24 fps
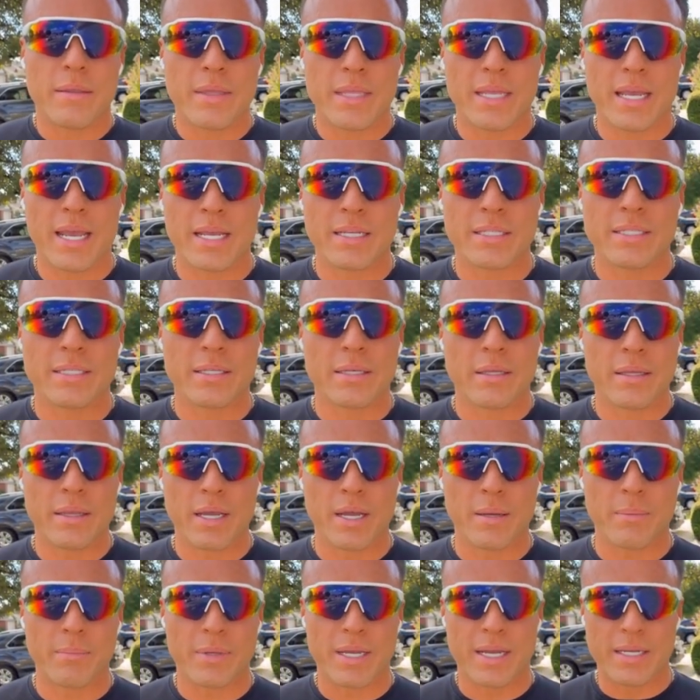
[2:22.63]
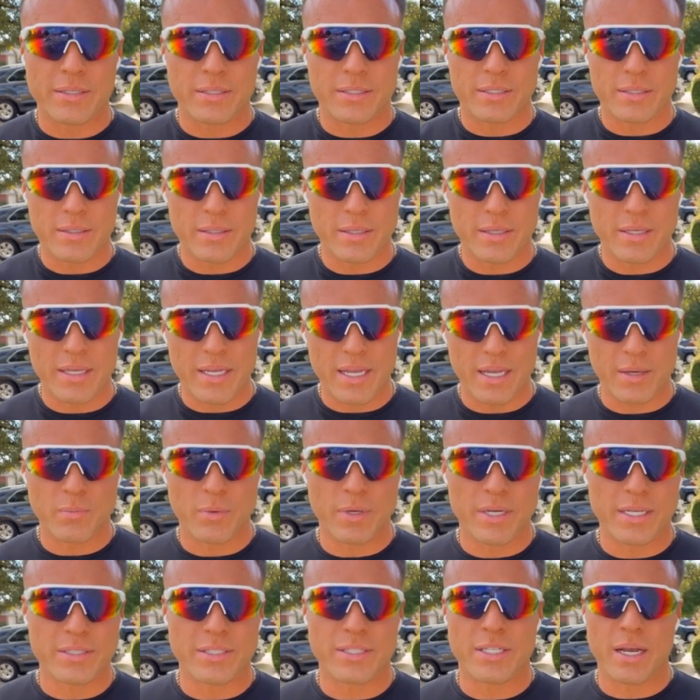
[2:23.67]
Yes, updates. And
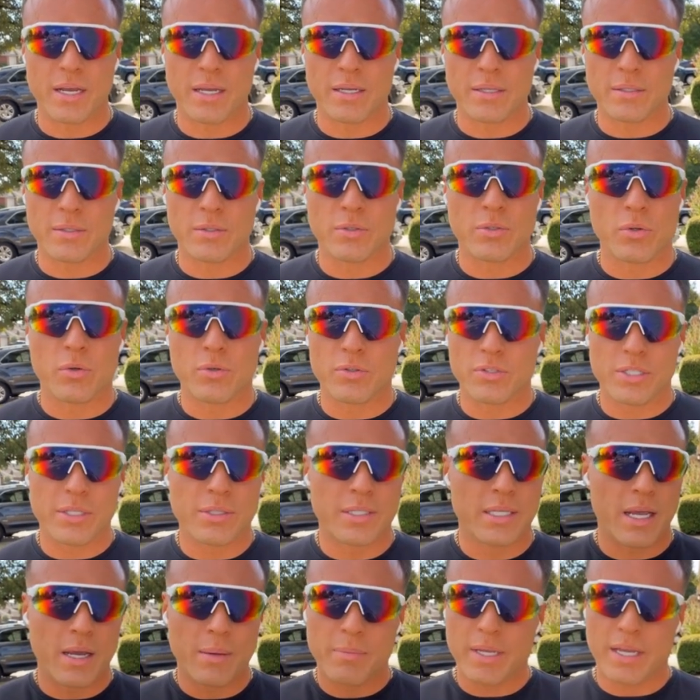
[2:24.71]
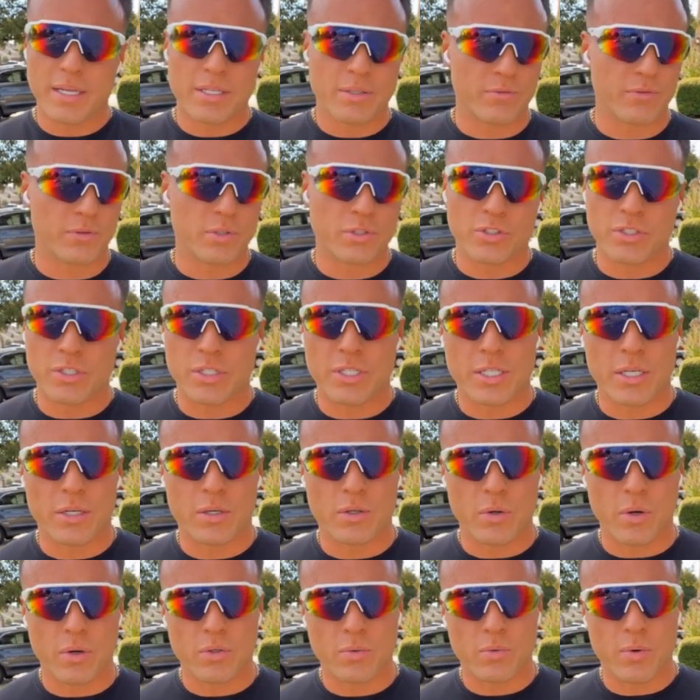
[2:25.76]
when it's done, you'll see the updated version
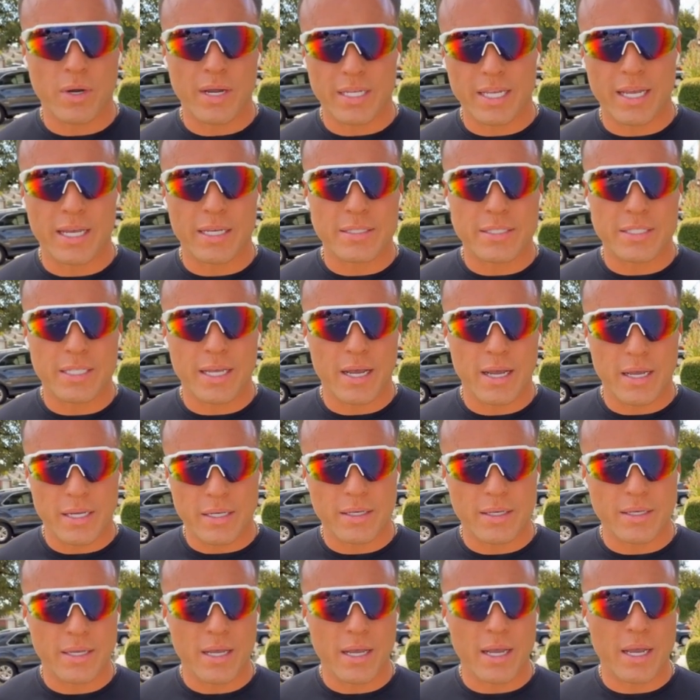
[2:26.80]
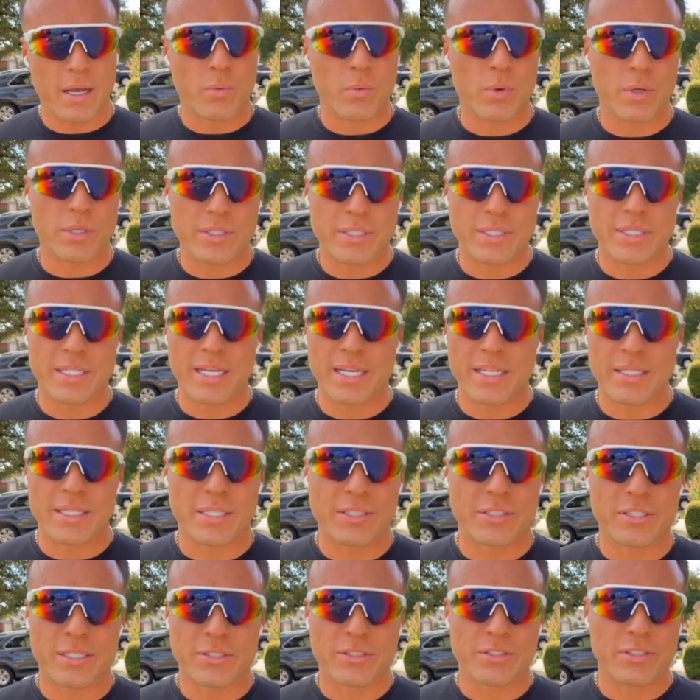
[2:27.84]
here on the right-hand side. And what's neat
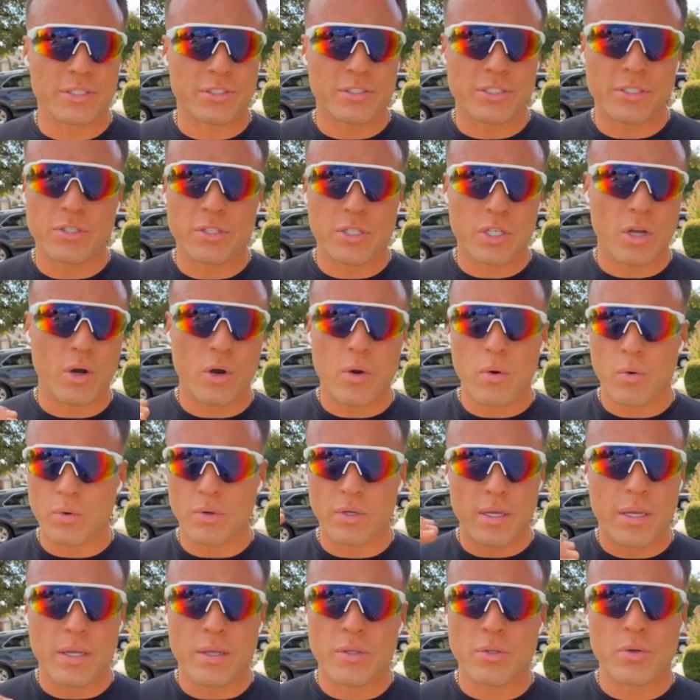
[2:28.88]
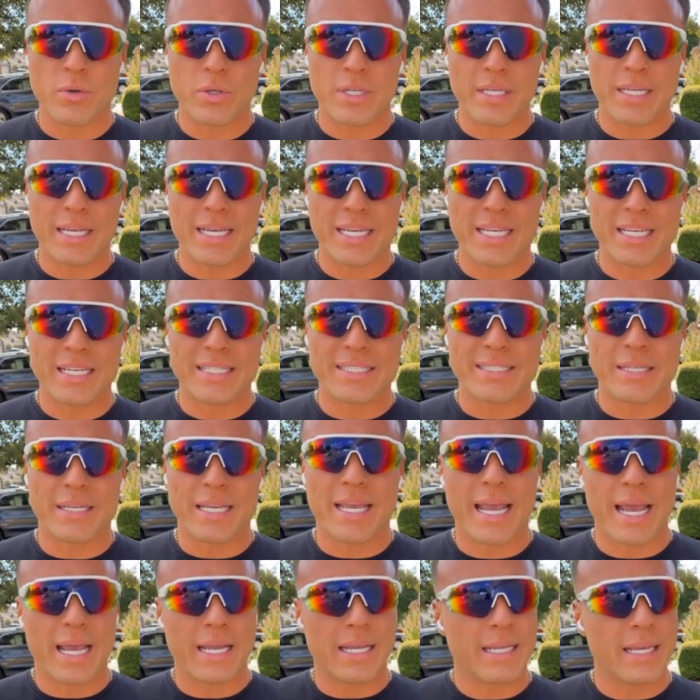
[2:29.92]
is since this is code, you can
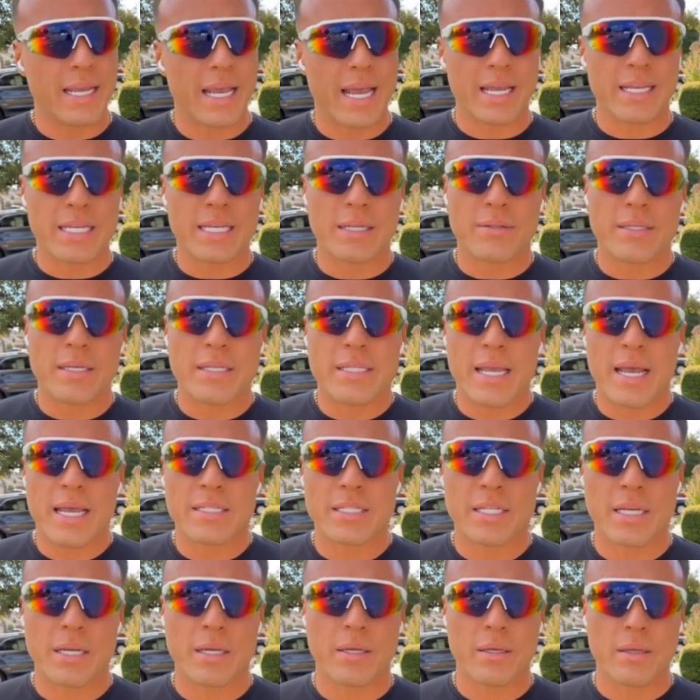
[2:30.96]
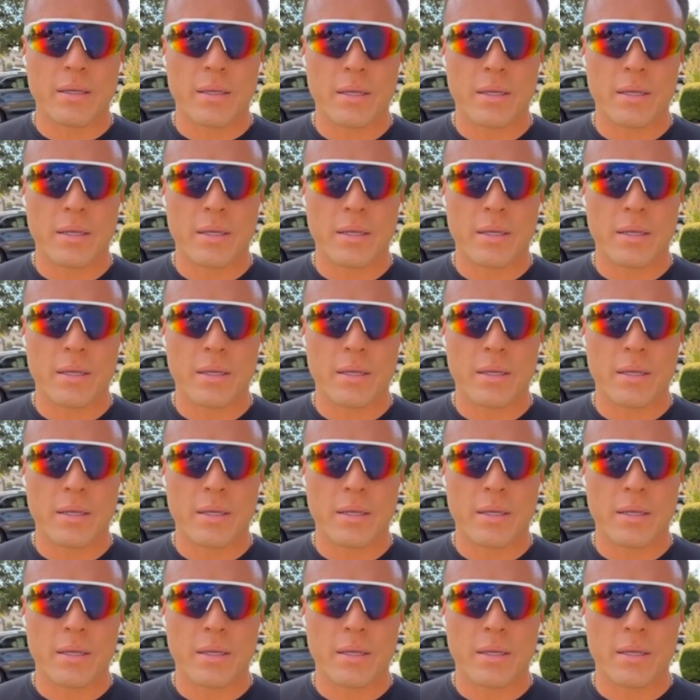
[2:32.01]
easily edit any of the text here.